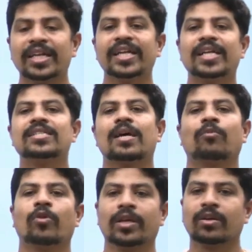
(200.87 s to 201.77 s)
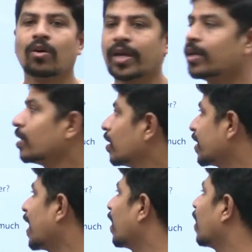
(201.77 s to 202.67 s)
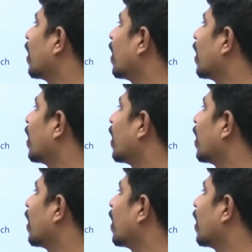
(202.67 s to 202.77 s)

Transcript: details I am going. Okay, yeah.